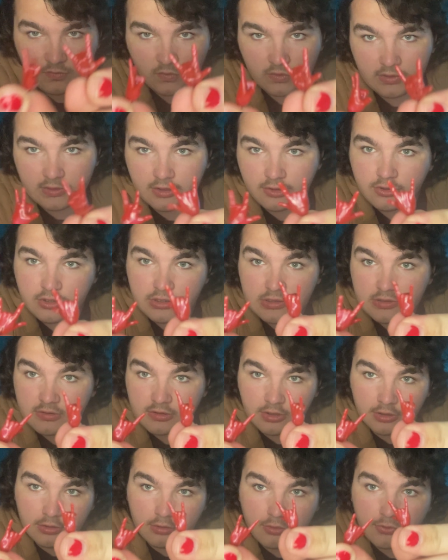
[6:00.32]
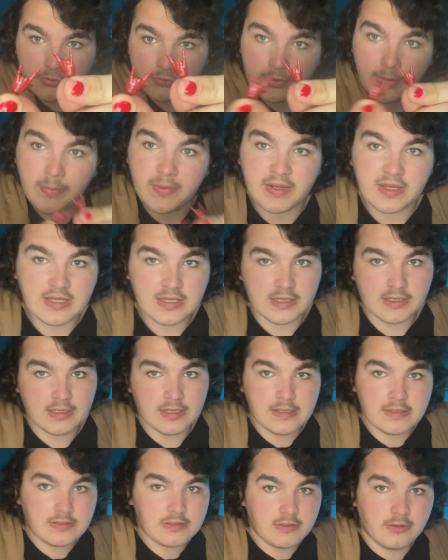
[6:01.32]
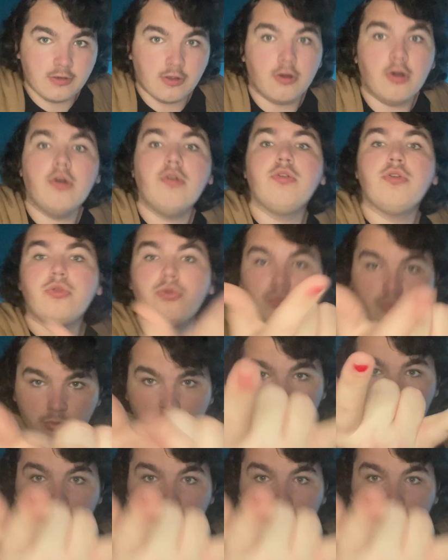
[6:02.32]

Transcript: They're just good old flipping hands, you know, flip,